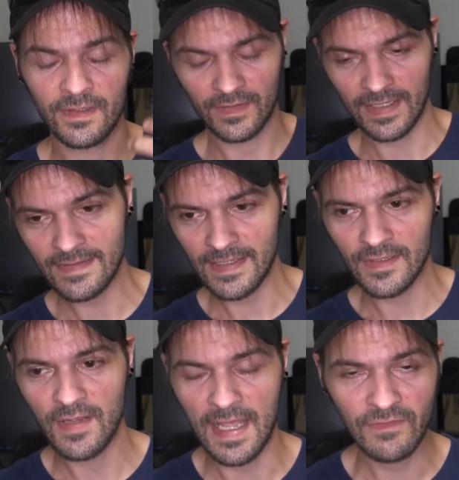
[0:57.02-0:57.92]
like I said,
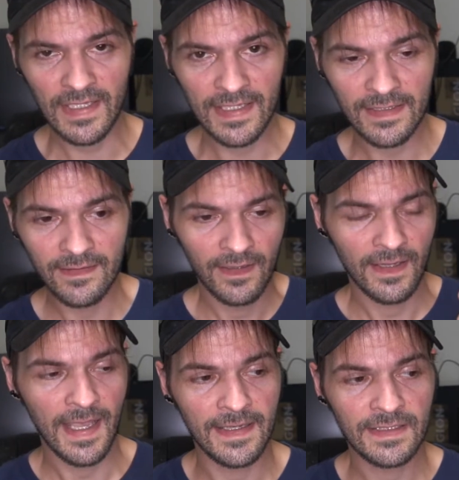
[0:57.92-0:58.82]
you have to eat,
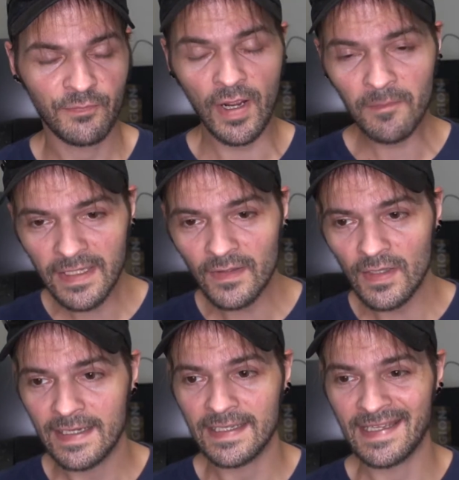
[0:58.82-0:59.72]
and it's probably a
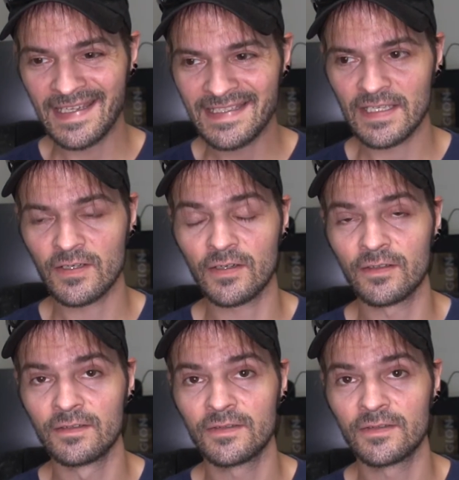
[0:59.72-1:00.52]
lot easier